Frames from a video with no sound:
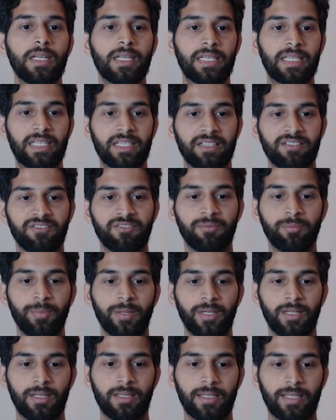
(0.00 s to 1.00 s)
give
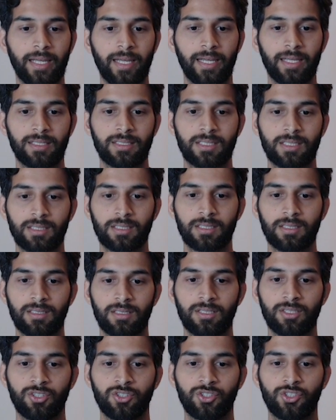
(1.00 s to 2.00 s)
Bill Gates
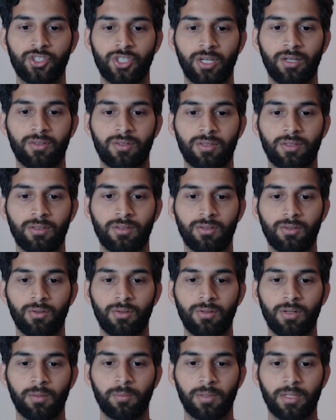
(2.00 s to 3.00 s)
general
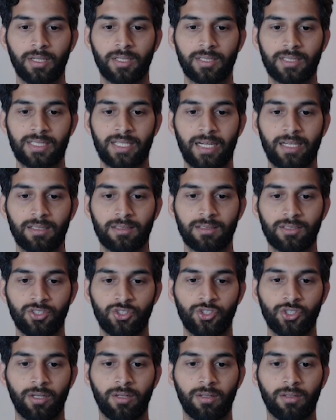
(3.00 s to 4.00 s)
role. I'm going to set
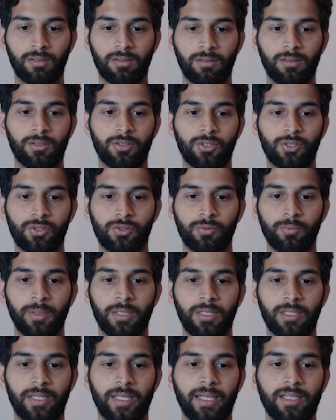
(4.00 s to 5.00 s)
general to
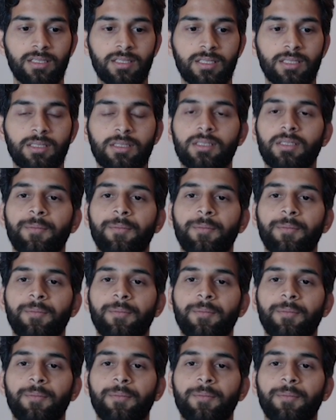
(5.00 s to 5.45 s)
Bill Gates